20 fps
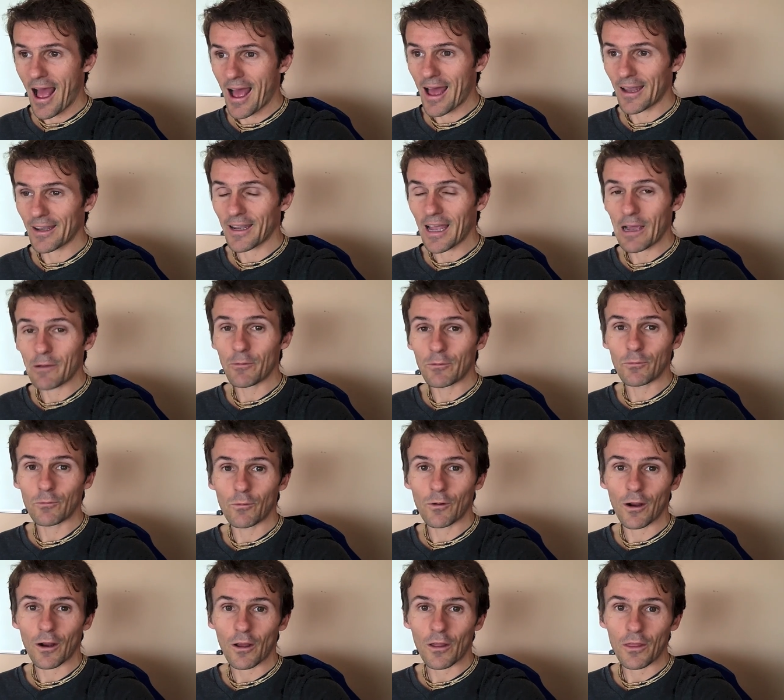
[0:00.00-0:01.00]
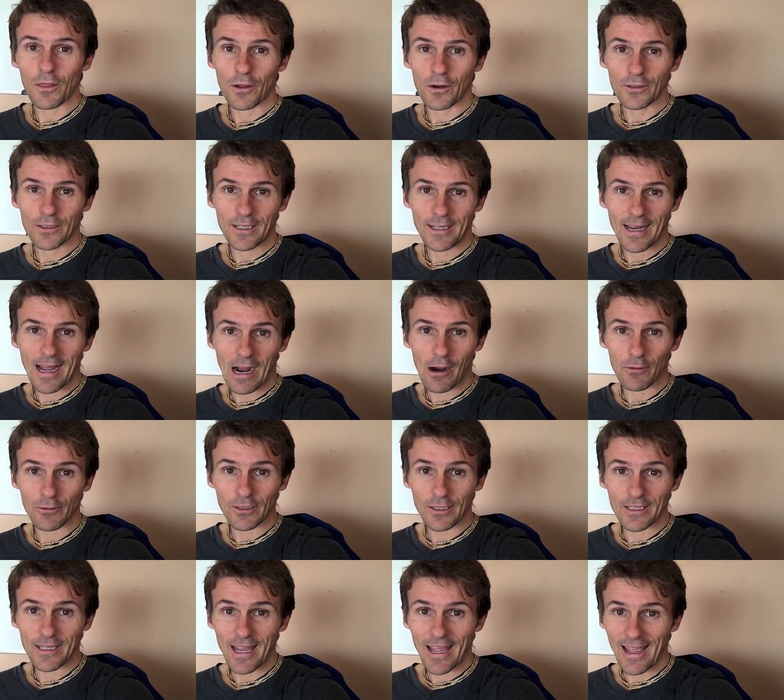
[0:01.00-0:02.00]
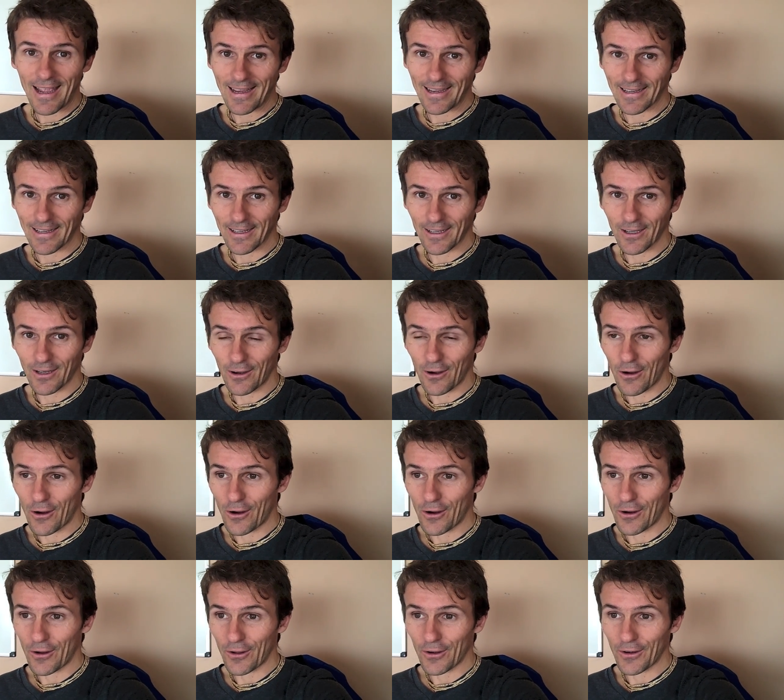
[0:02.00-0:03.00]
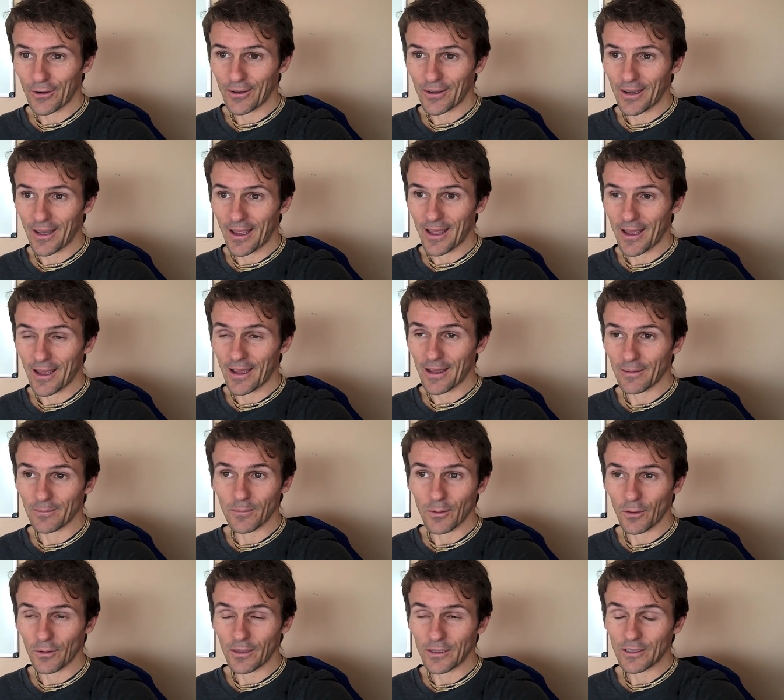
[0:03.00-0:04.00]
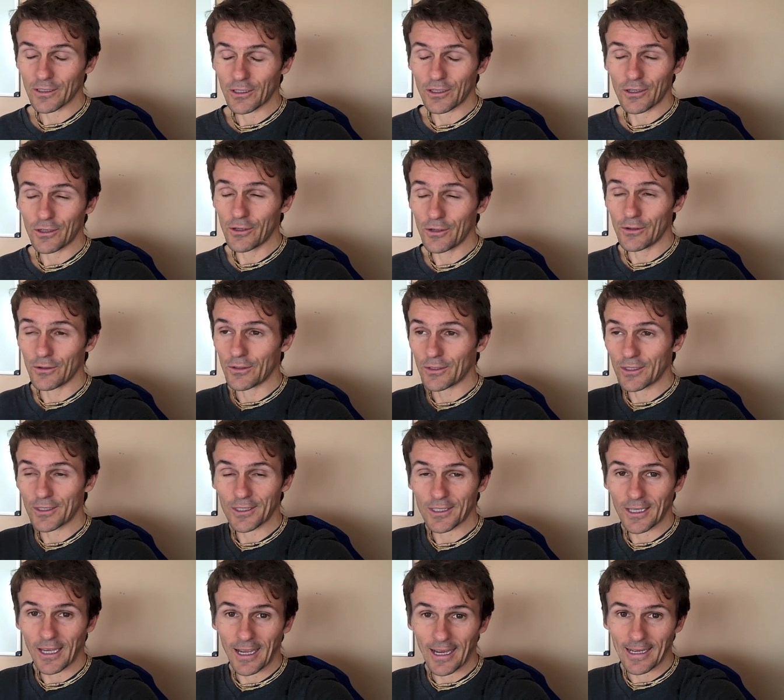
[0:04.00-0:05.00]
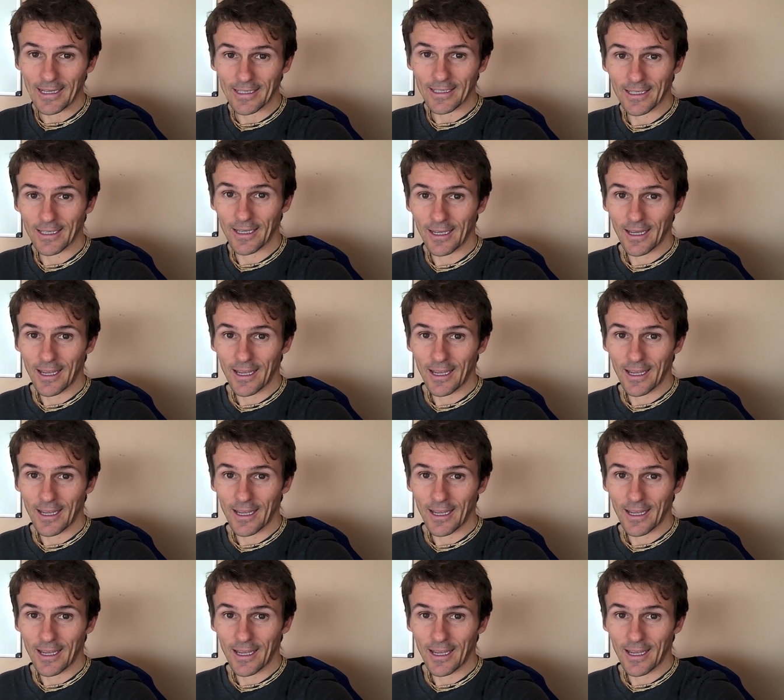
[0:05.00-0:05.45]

And I would work 13 hours a day on, um, on this huge site.